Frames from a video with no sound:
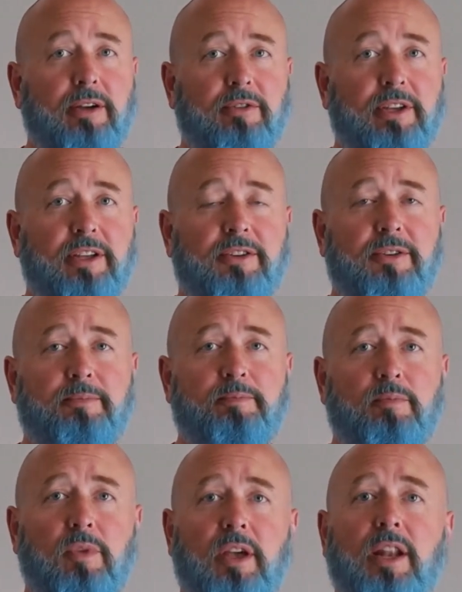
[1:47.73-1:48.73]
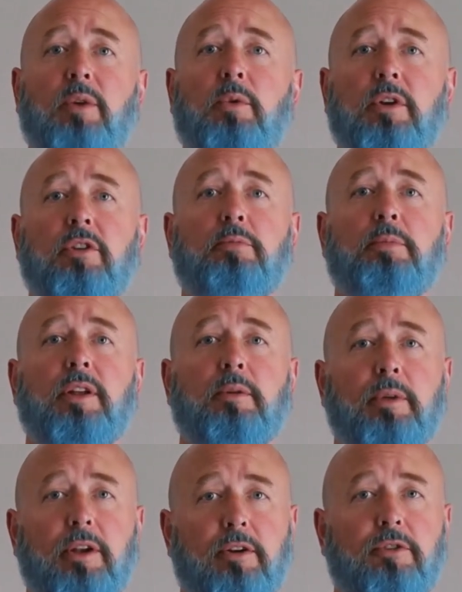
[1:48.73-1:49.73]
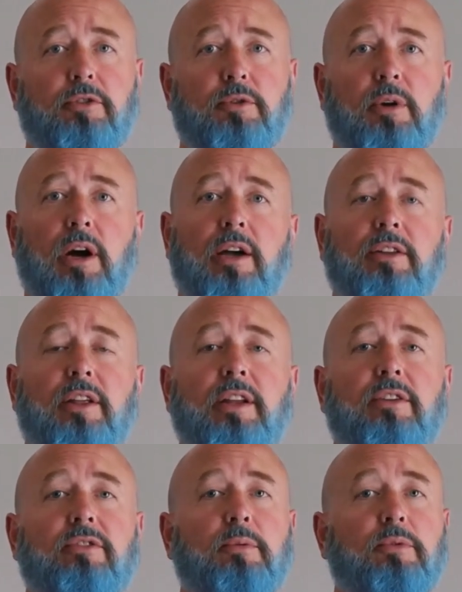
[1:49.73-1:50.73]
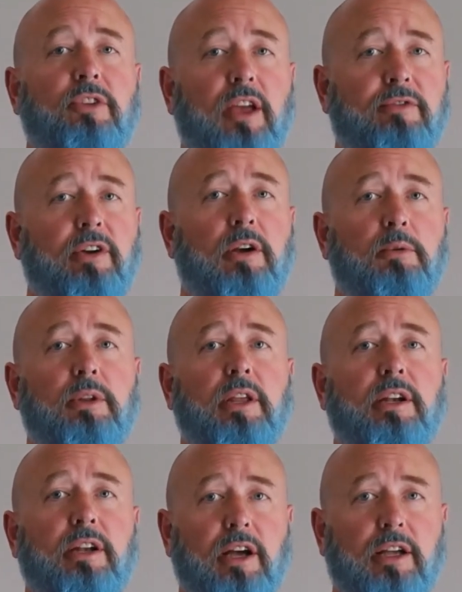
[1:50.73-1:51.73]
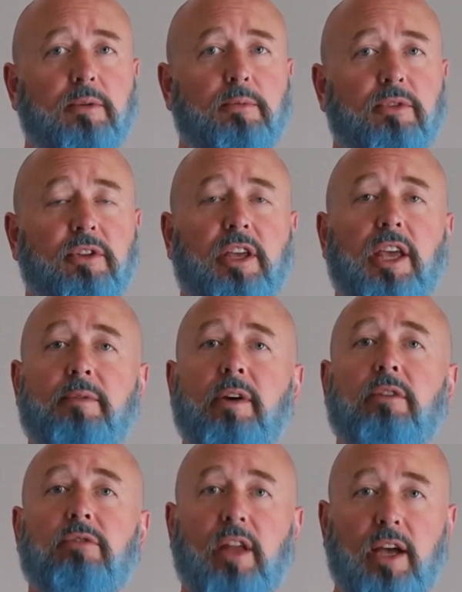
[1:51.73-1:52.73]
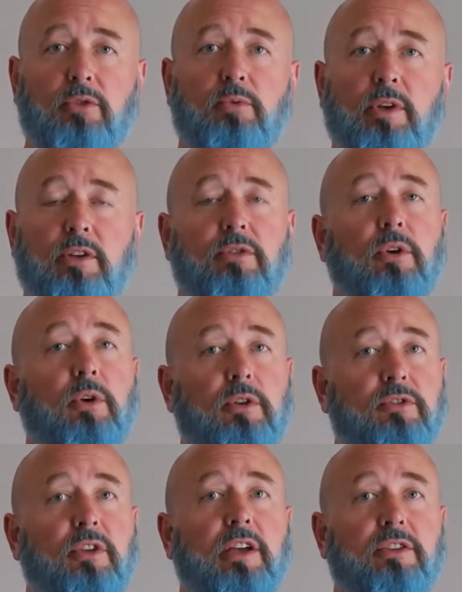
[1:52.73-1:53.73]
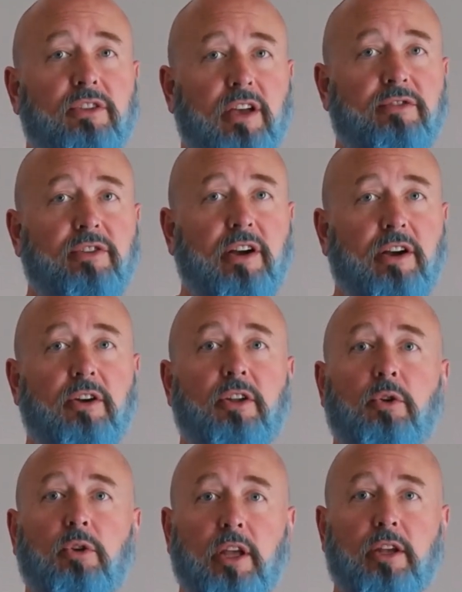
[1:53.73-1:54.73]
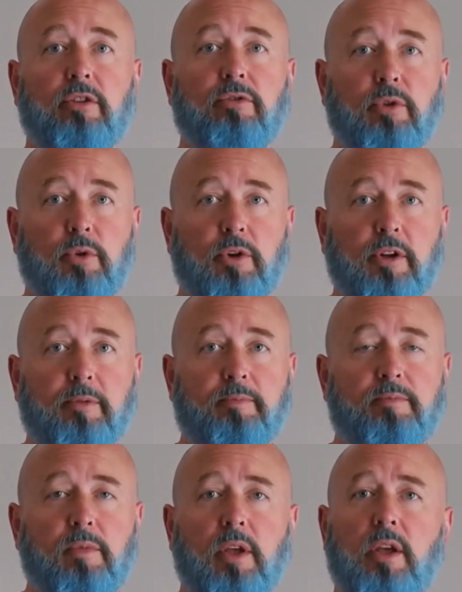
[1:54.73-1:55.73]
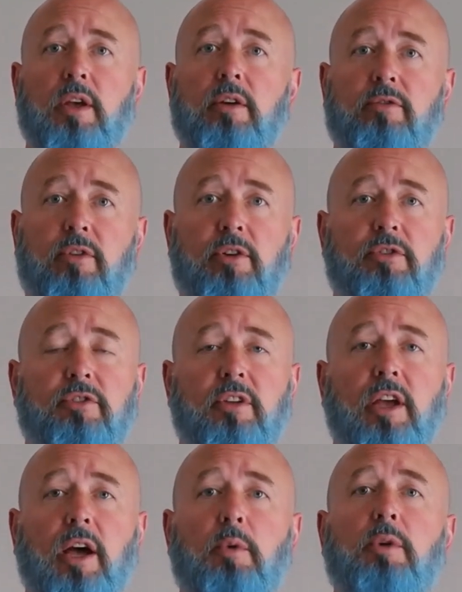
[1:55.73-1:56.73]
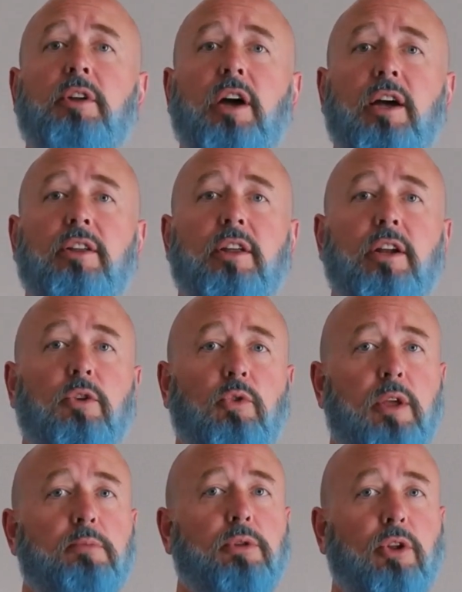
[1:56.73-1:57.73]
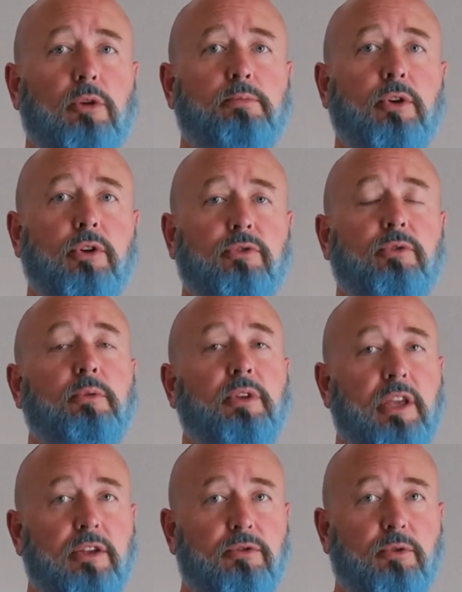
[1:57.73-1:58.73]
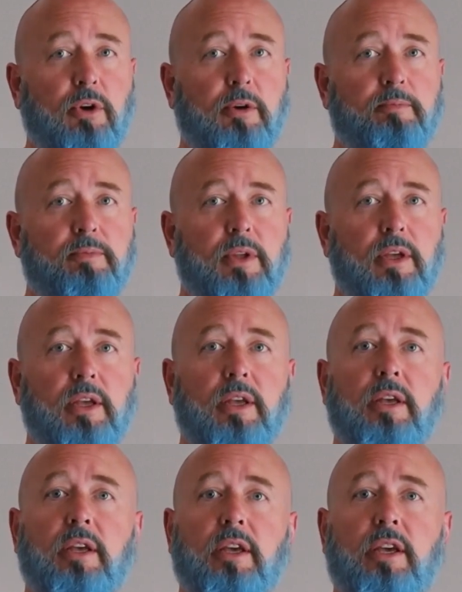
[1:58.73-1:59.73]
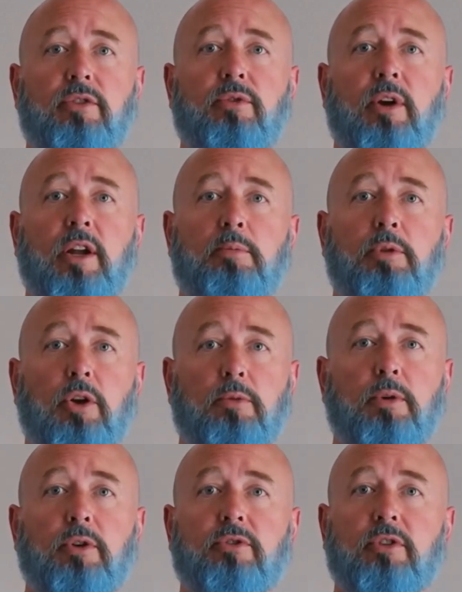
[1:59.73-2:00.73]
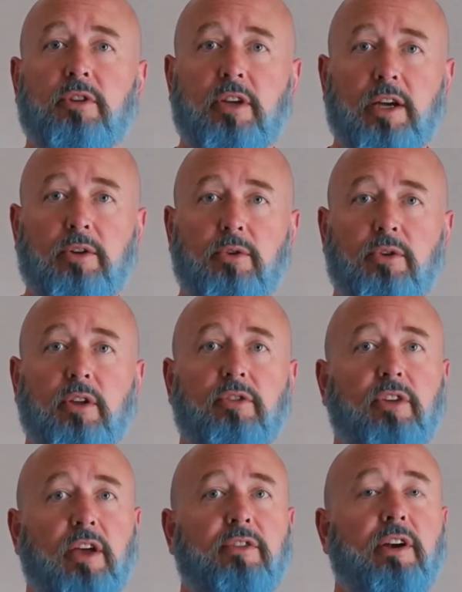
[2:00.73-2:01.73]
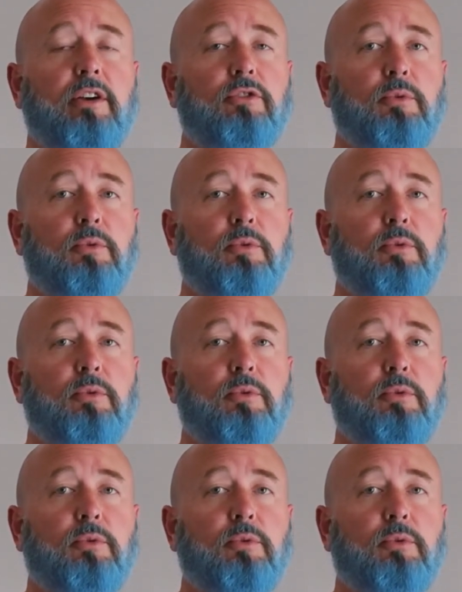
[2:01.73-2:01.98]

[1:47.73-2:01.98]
advocate, and I wanted to spend a minute or two highlighting some Sapphire related items that came out of last week's on-site Sapphire in Orlando, Florida. First, I wanted to highlight a great blog post from Kishore. Kishore had a blog post entitled Sapphire